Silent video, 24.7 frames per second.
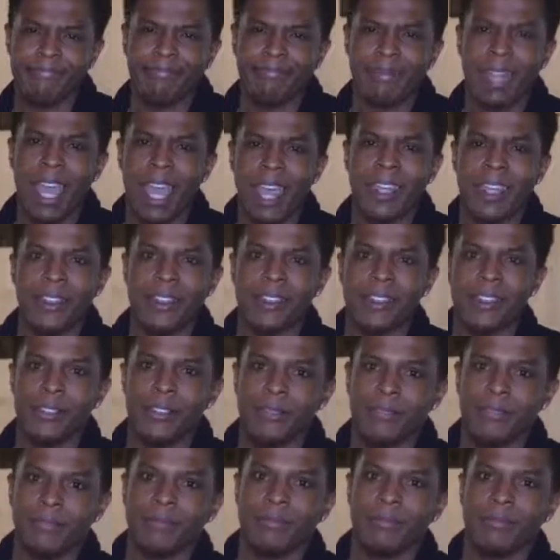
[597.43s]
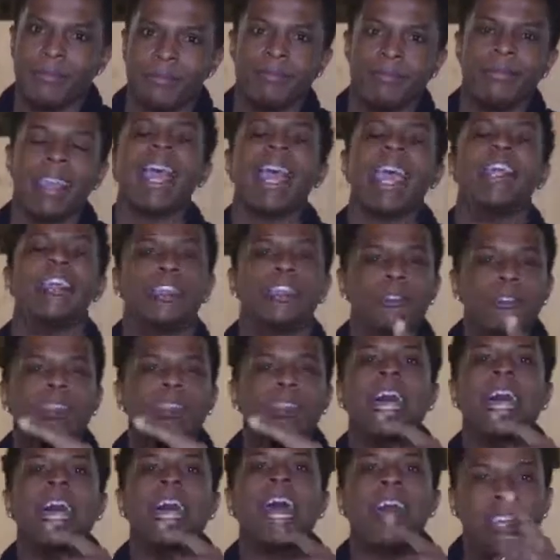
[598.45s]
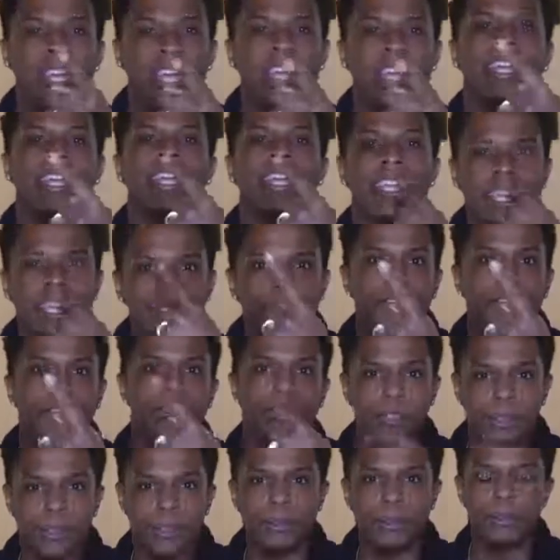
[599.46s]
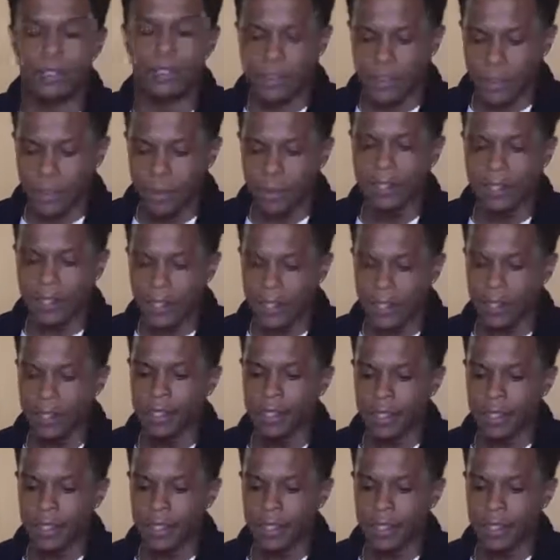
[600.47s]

I hear you. I hear you loud and clear through the screen.